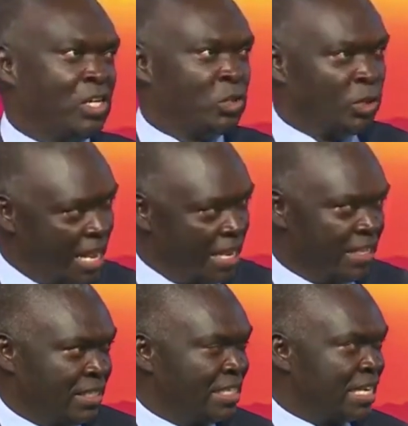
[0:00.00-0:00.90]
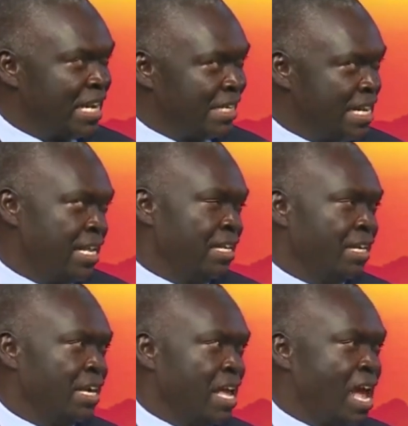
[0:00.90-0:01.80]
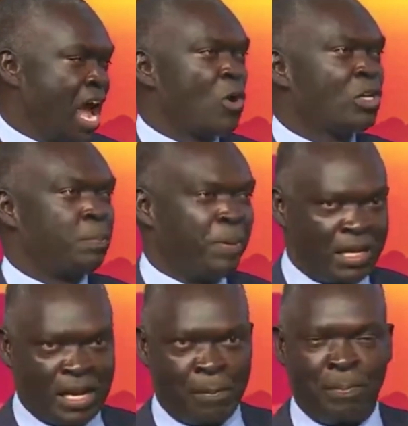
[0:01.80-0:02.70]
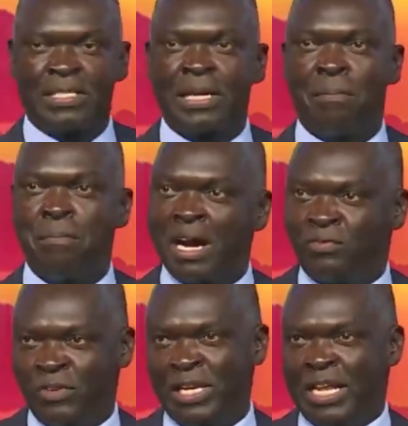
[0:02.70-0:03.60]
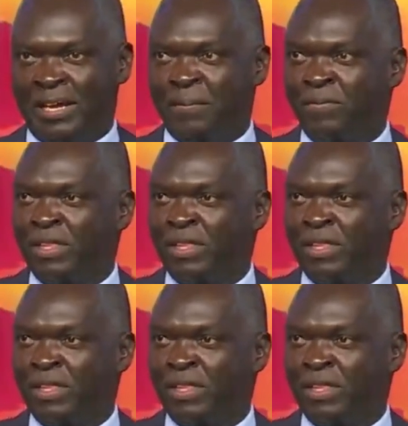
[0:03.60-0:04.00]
Today is another day. Our speaker, Pastor Mark Finley,